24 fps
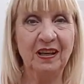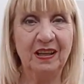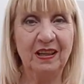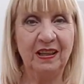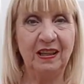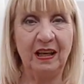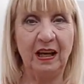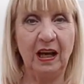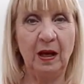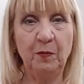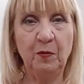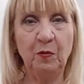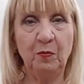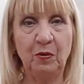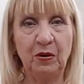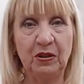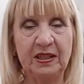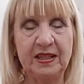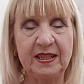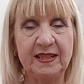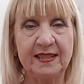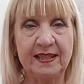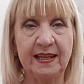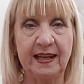the upper
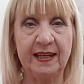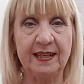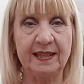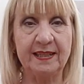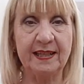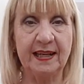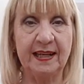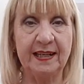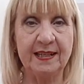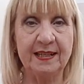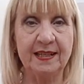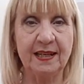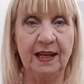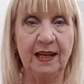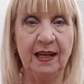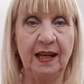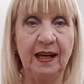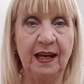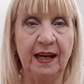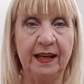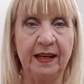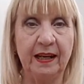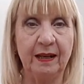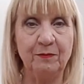body staying center,
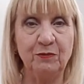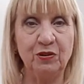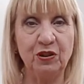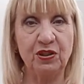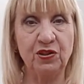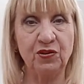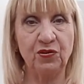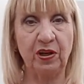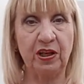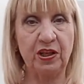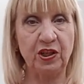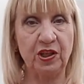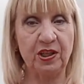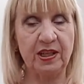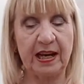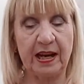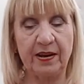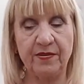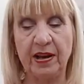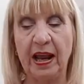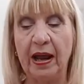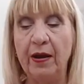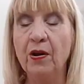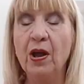and I'm just stretching it out.
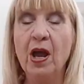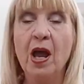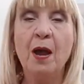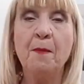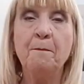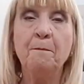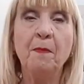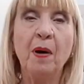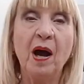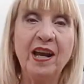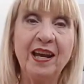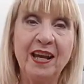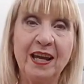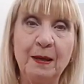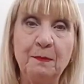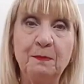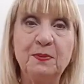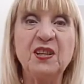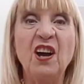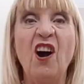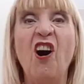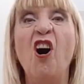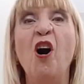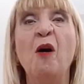Now my
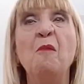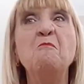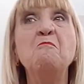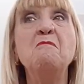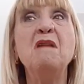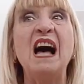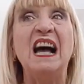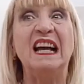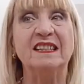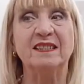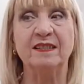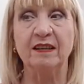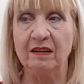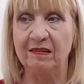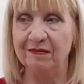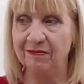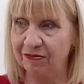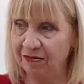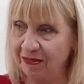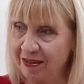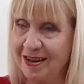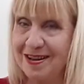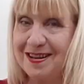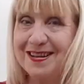hips are
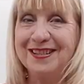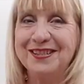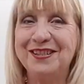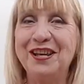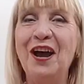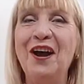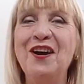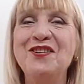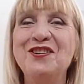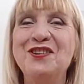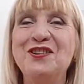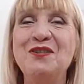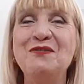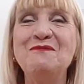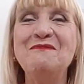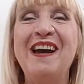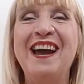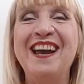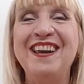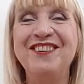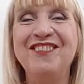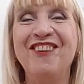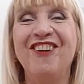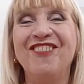massive, so you
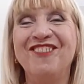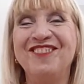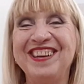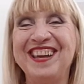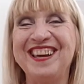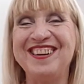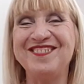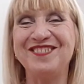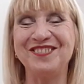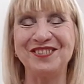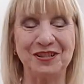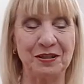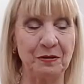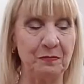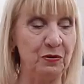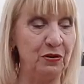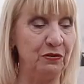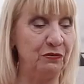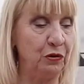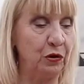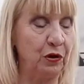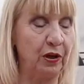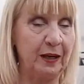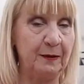may not be able to move
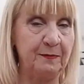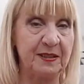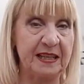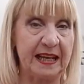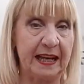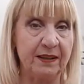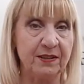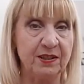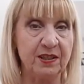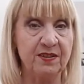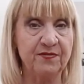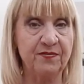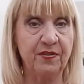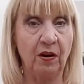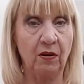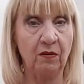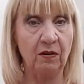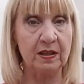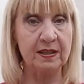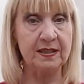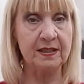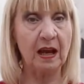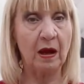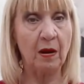your hips out as far
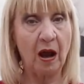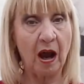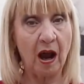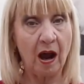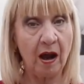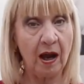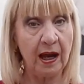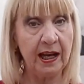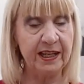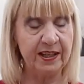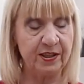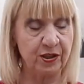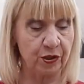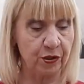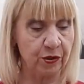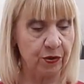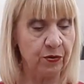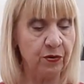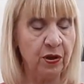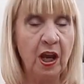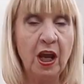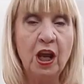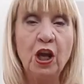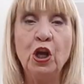as I
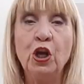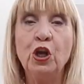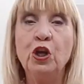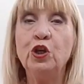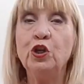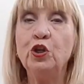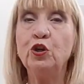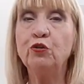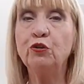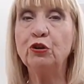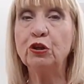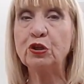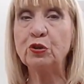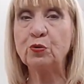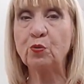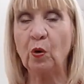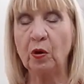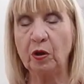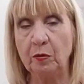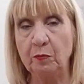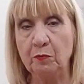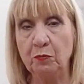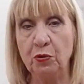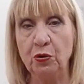do. You just
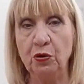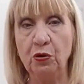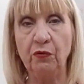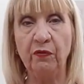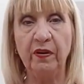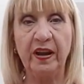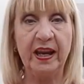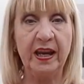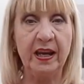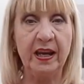want to move